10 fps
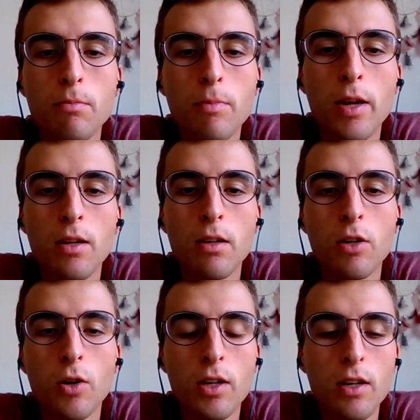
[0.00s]
many
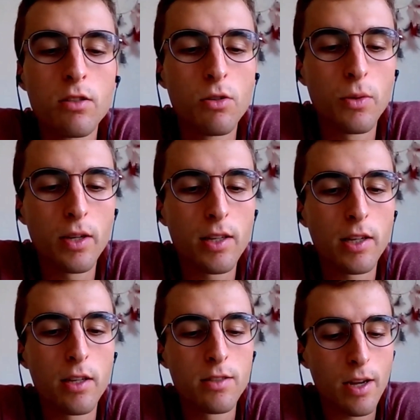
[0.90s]
young kids doing it
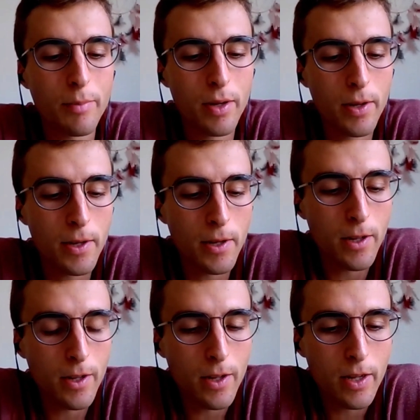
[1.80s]
at this time.
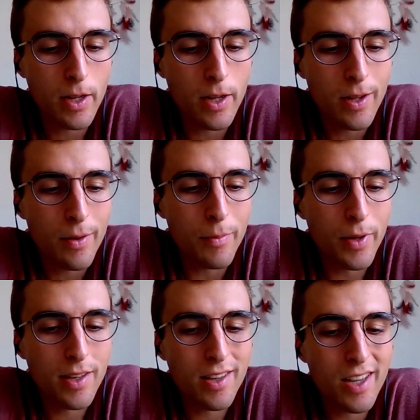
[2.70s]

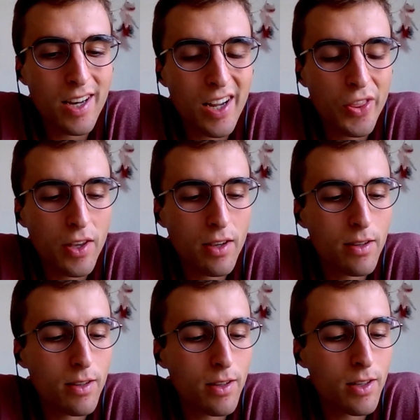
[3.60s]
But then I think
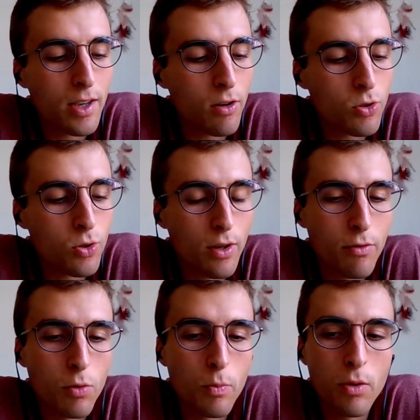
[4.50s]
it can also
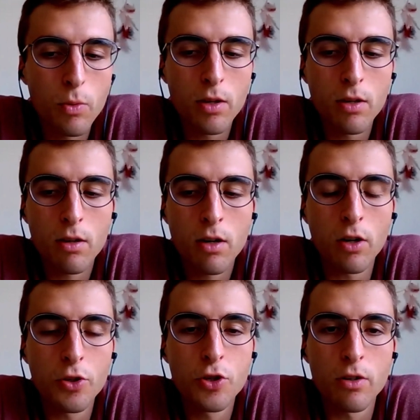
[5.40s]
have to be with the
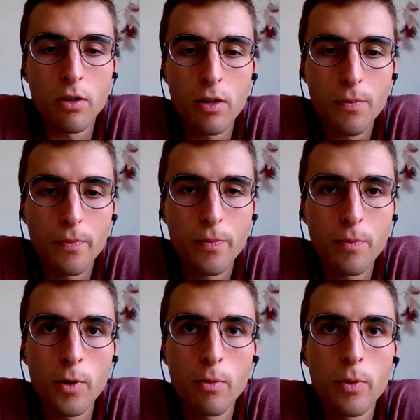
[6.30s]
culture,
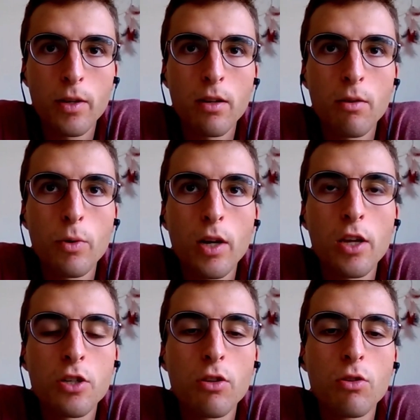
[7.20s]
with the
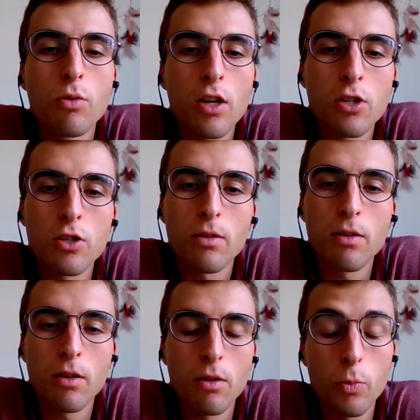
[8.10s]
relation to nature,
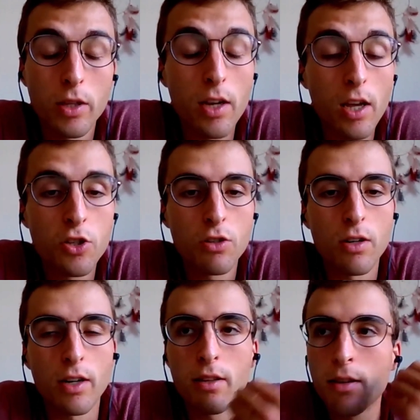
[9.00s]
with the
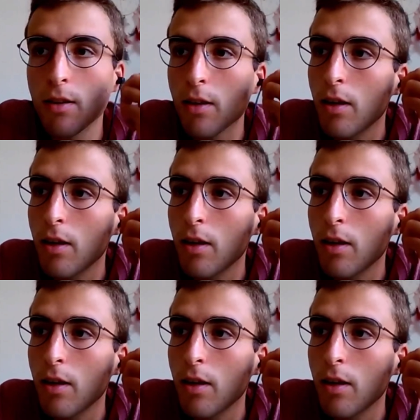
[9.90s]
nature. And